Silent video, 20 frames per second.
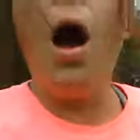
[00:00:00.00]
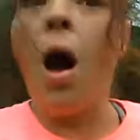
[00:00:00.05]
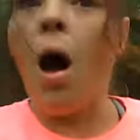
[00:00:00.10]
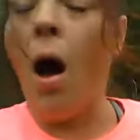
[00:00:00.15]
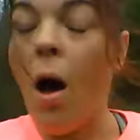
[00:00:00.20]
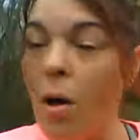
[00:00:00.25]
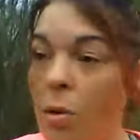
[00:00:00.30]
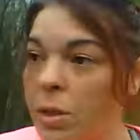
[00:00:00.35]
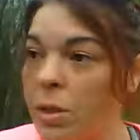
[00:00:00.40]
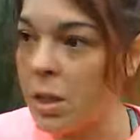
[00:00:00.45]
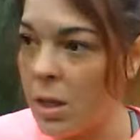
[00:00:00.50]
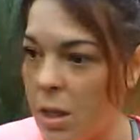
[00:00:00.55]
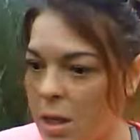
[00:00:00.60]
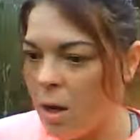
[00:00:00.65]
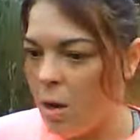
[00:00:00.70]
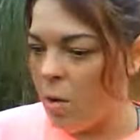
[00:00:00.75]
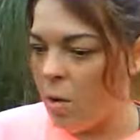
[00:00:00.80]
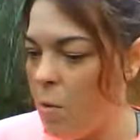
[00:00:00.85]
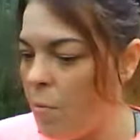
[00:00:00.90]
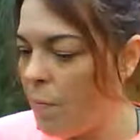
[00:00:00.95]

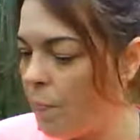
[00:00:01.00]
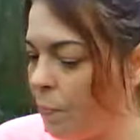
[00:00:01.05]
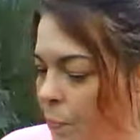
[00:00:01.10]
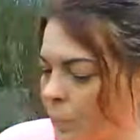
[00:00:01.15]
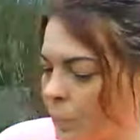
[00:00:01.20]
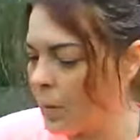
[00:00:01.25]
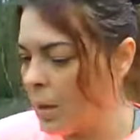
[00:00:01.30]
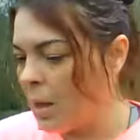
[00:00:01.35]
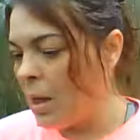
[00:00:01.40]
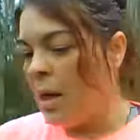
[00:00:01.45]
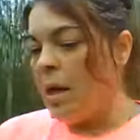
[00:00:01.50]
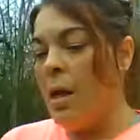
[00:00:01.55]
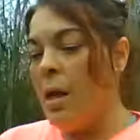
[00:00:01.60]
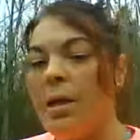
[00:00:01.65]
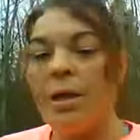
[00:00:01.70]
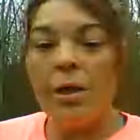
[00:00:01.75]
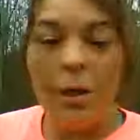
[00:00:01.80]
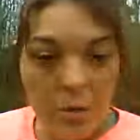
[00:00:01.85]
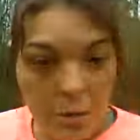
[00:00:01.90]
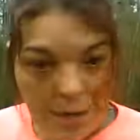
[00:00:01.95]
Also,
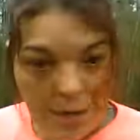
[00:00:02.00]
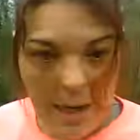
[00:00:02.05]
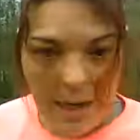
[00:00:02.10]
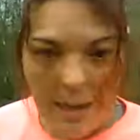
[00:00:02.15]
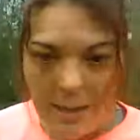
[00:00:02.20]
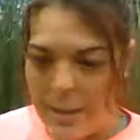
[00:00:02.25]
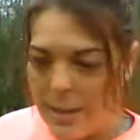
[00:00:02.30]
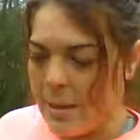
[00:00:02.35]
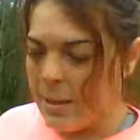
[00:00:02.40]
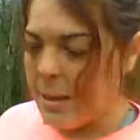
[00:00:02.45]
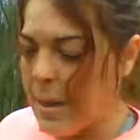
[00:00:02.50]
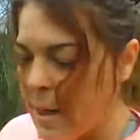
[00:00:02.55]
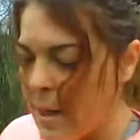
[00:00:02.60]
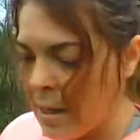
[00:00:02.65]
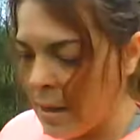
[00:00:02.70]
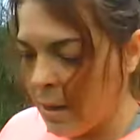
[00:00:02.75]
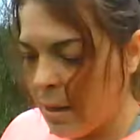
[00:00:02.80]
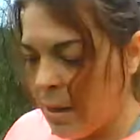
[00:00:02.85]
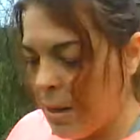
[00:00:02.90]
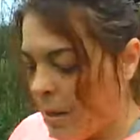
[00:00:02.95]
you know daisies.
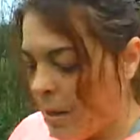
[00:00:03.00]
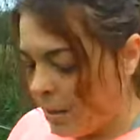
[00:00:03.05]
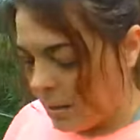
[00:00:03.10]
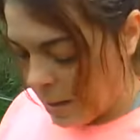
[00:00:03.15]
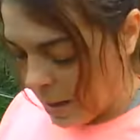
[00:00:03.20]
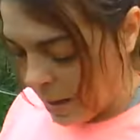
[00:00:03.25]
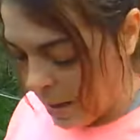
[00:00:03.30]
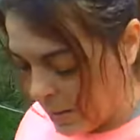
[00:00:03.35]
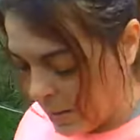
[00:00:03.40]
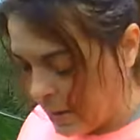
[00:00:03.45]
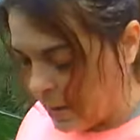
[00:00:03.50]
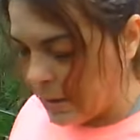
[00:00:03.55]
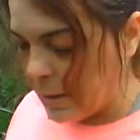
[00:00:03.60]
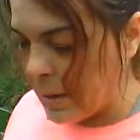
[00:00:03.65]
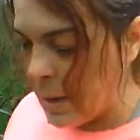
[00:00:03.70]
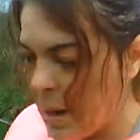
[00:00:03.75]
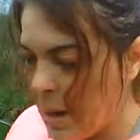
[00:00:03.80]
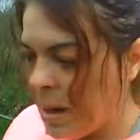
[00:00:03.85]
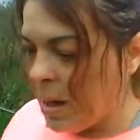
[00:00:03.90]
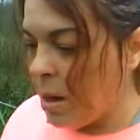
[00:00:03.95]

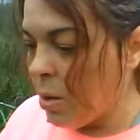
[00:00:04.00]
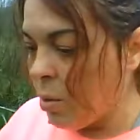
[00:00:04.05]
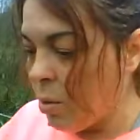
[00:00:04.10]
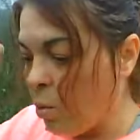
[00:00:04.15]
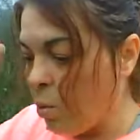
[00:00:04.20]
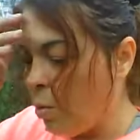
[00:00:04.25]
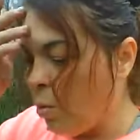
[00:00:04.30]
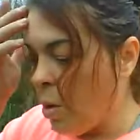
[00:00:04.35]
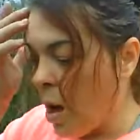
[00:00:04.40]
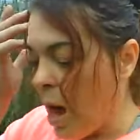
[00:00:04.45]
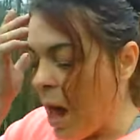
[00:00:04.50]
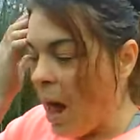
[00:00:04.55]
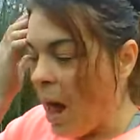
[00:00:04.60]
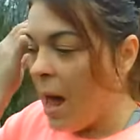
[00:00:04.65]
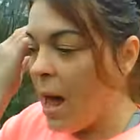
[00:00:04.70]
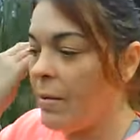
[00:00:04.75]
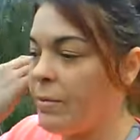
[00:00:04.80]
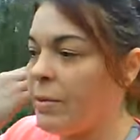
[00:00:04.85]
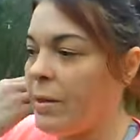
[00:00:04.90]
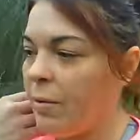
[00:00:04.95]
Daisies.
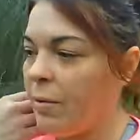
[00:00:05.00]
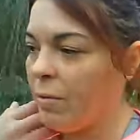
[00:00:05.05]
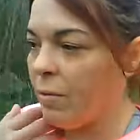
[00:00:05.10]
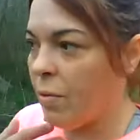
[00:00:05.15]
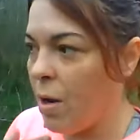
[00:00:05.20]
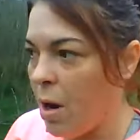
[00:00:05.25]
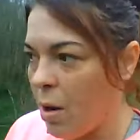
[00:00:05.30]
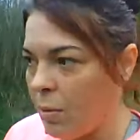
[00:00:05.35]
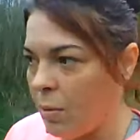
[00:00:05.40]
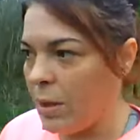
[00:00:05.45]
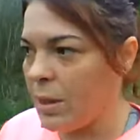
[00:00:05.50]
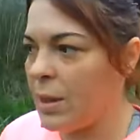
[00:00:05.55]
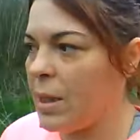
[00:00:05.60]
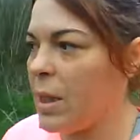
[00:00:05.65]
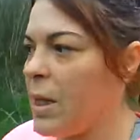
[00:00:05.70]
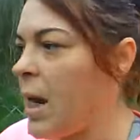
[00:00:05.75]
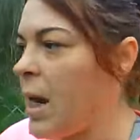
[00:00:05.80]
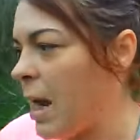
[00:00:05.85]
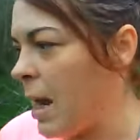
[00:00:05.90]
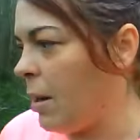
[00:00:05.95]
I noticed
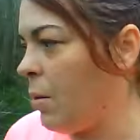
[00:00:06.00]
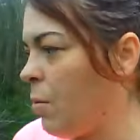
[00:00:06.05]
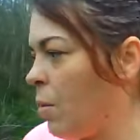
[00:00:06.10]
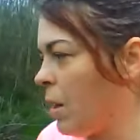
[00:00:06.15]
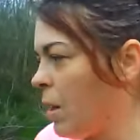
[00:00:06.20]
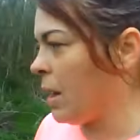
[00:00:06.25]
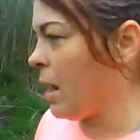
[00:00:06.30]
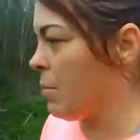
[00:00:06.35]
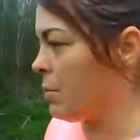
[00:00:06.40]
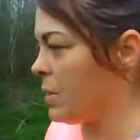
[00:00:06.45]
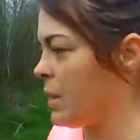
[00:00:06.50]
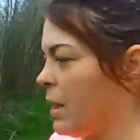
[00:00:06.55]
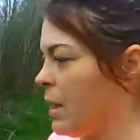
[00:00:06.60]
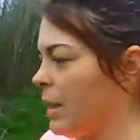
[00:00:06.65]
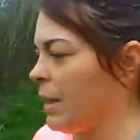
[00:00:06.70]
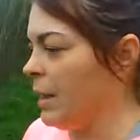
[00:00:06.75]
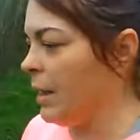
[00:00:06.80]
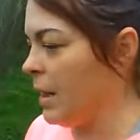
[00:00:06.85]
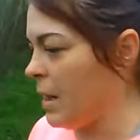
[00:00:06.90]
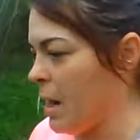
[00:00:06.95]
today while I was
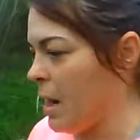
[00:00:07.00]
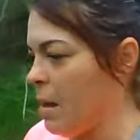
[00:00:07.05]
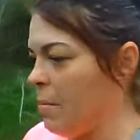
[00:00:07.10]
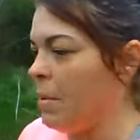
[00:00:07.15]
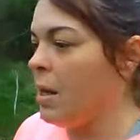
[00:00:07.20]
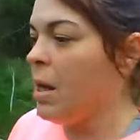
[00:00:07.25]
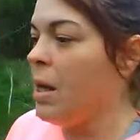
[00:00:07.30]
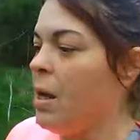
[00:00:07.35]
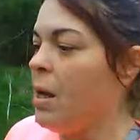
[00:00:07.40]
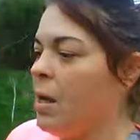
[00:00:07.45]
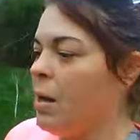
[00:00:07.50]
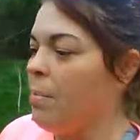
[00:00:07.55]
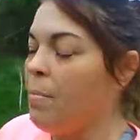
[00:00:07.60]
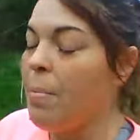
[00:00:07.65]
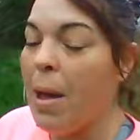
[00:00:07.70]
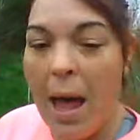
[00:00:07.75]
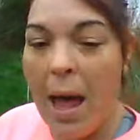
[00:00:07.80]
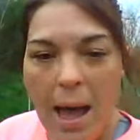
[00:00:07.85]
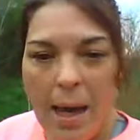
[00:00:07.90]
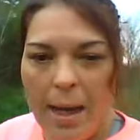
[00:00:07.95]
cleaning up
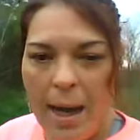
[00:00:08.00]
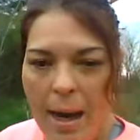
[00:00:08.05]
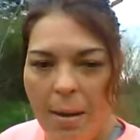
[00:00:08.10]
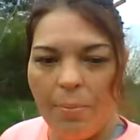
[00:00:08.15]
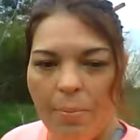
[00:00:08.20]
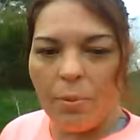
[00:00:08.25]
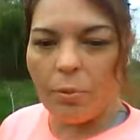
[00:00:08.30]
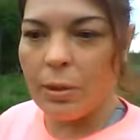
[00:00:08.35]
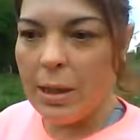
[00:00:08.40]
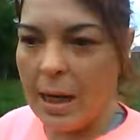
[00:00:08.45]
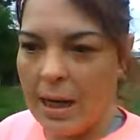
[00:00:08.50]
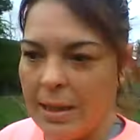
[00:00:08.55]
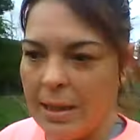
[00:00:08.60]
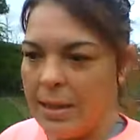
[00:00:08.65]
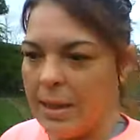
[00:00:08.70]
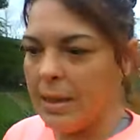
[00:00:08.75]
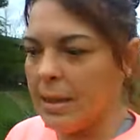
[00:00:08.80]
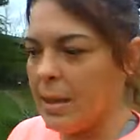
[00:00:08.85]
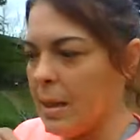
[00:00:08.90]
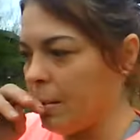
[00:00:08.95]
pineapple
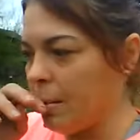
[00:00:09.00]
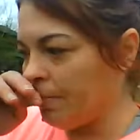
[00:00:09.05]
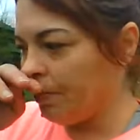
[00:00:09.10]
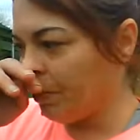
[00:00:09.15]
daisies.